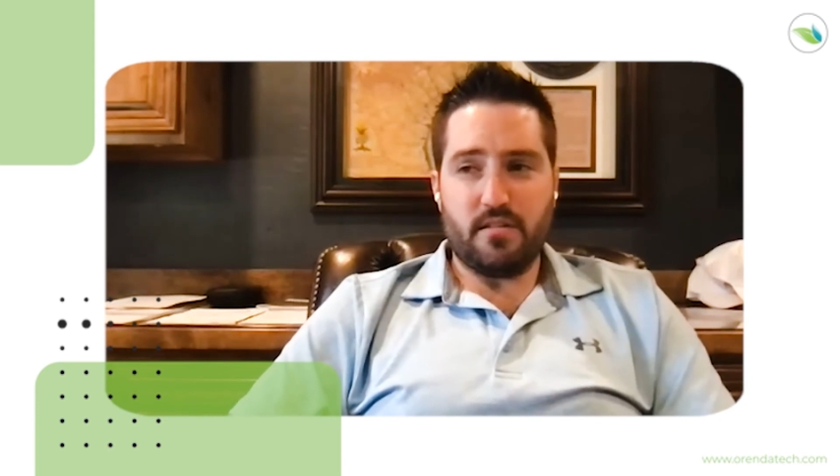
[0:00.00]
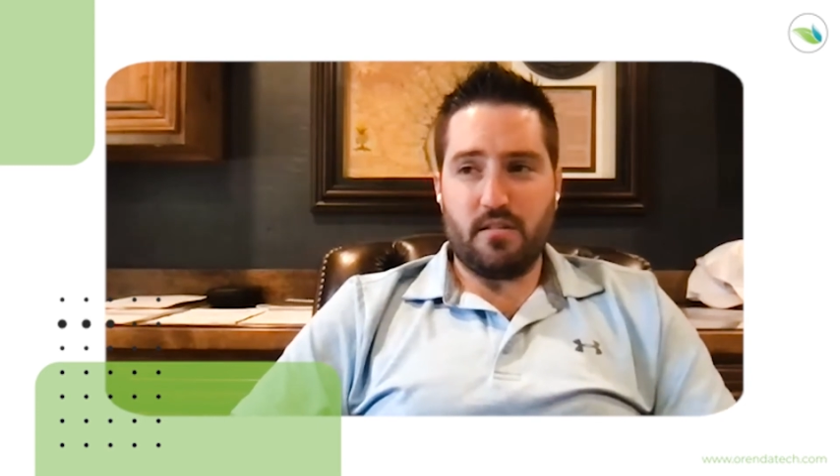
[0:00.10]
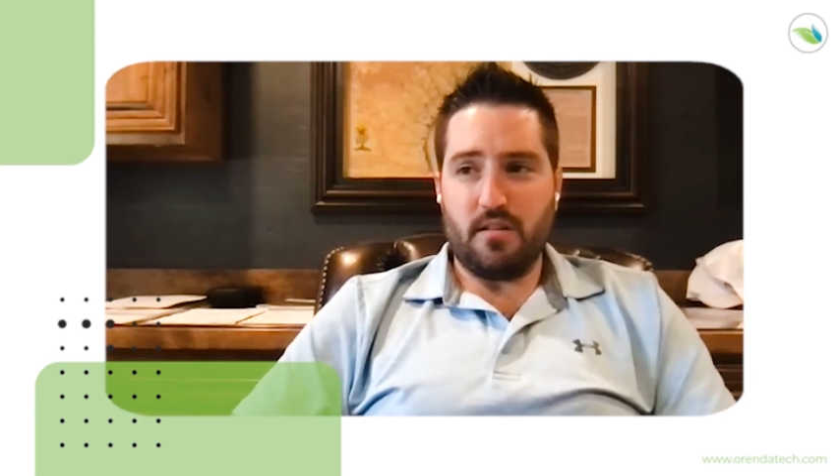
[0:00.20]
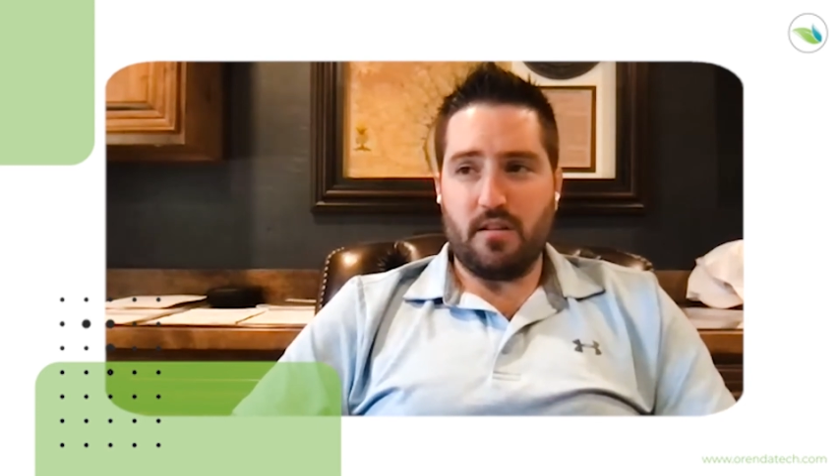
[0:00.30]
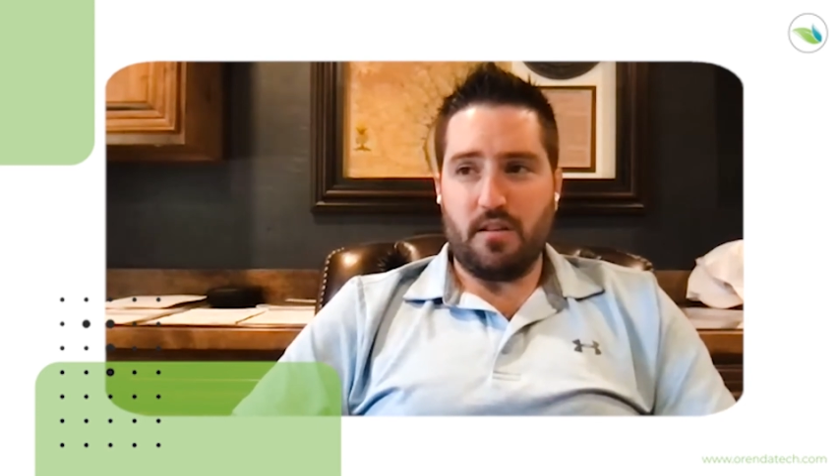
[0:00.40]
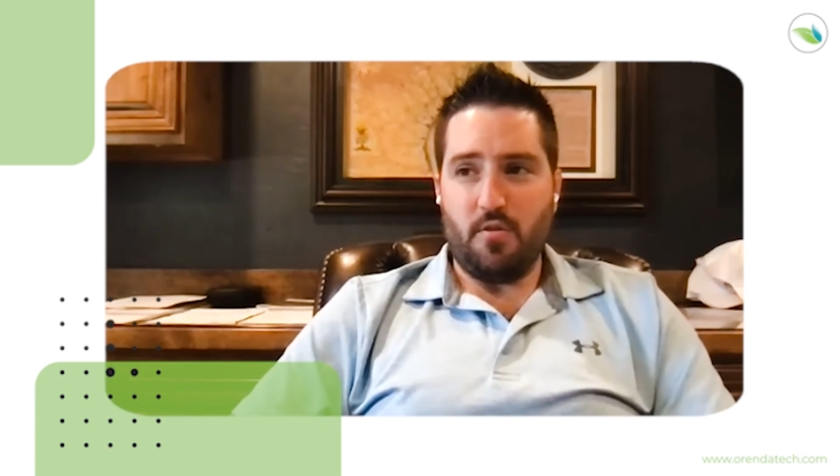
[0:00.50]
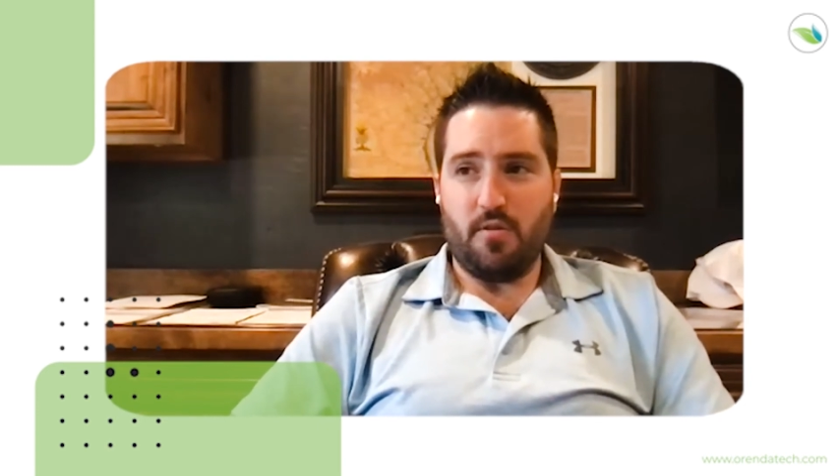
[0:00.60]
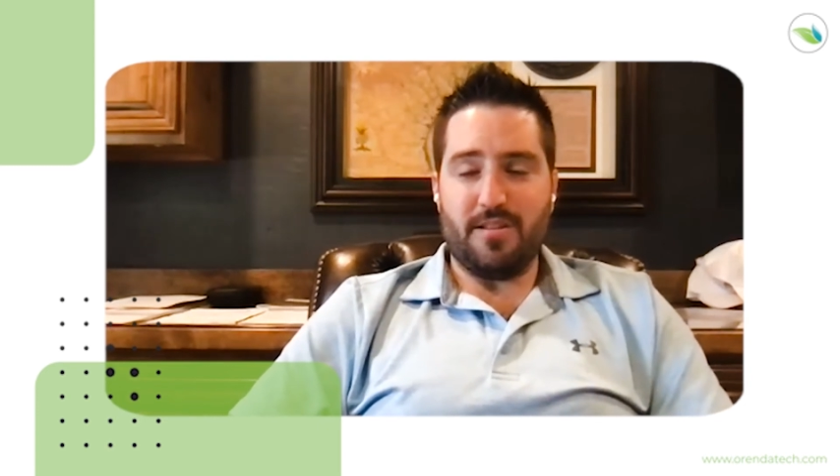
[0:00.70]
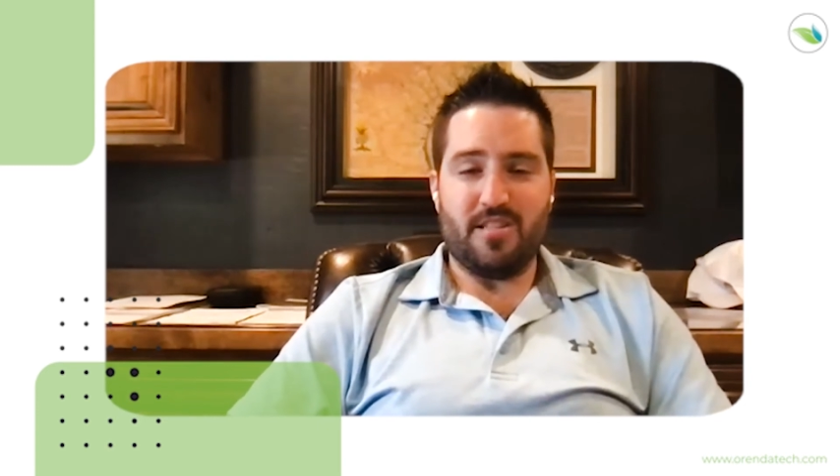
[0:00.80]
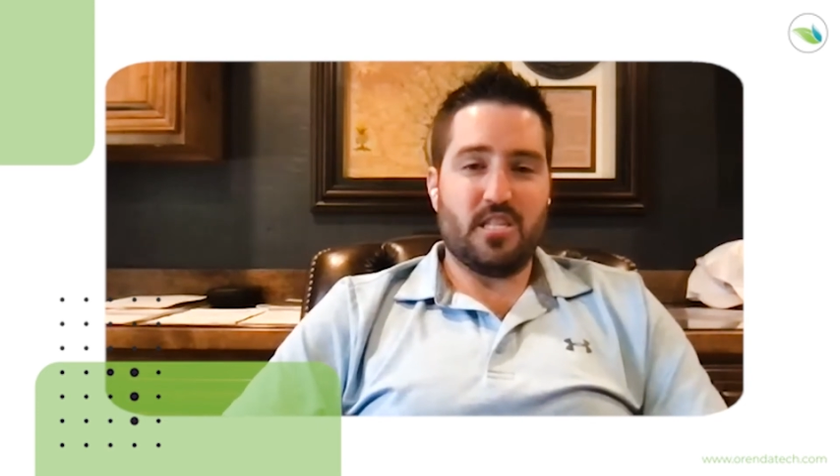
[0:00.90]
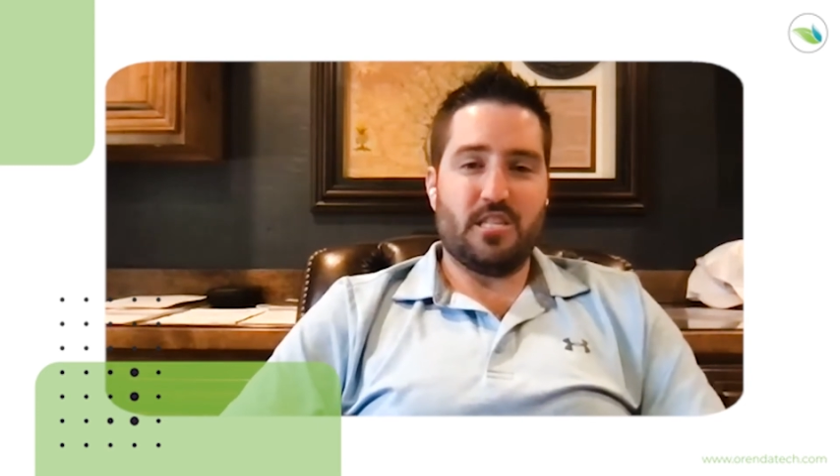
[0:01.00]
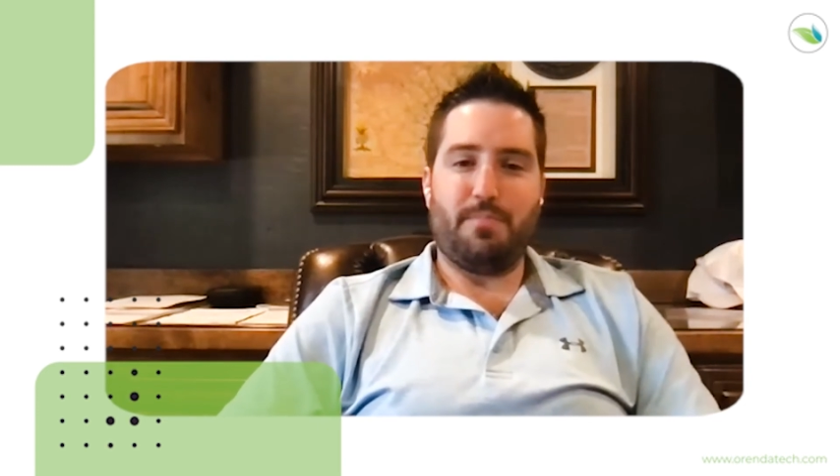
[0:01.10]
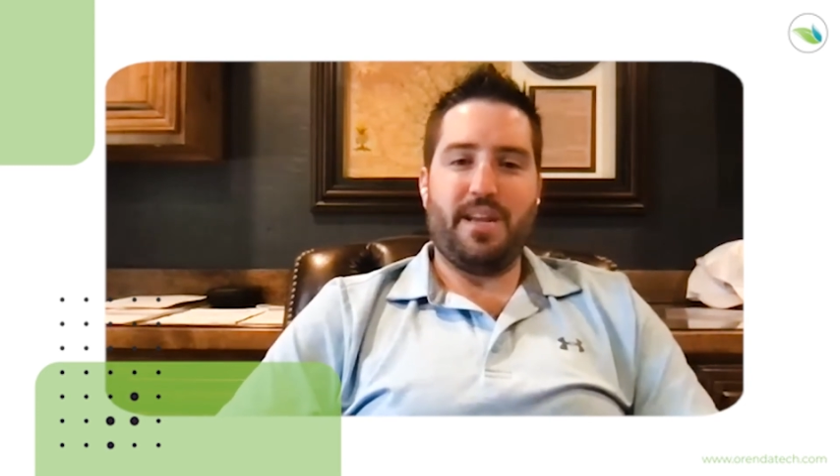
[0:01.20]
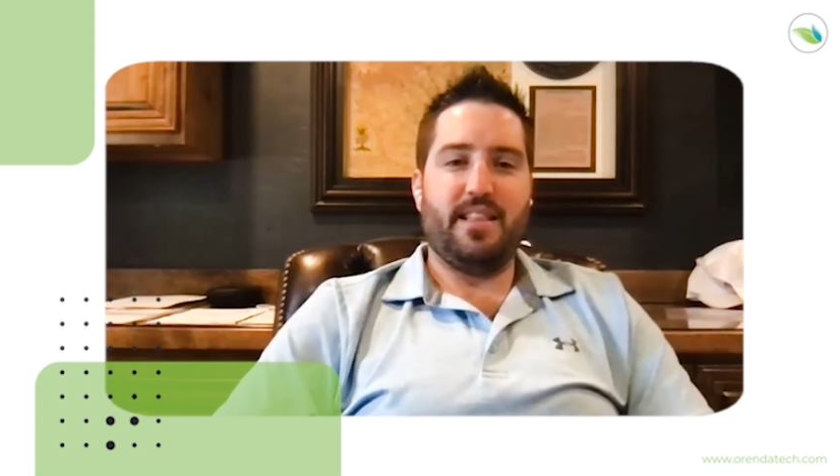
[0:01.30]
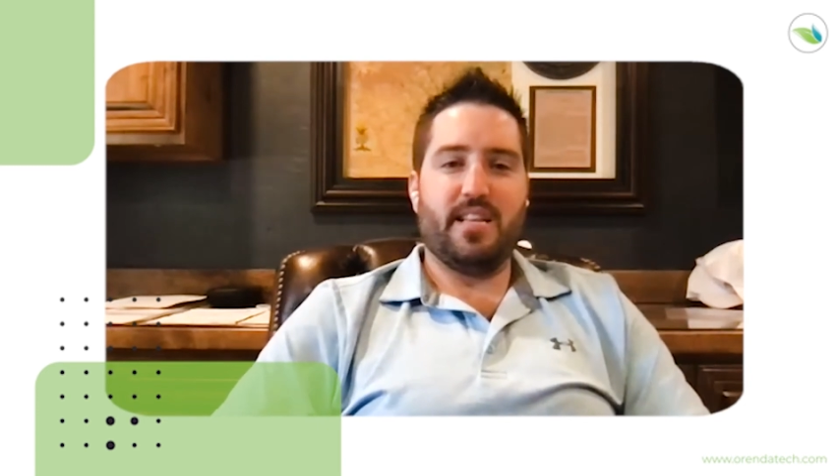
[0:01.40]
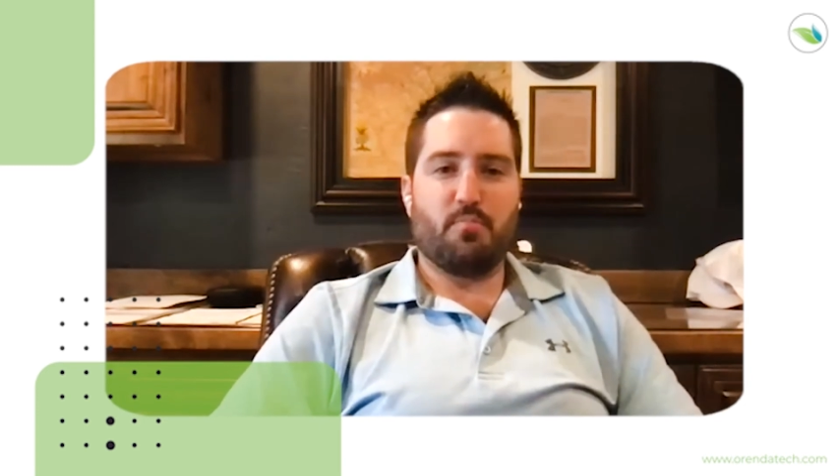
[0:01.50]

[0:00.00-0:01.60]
that you can speed this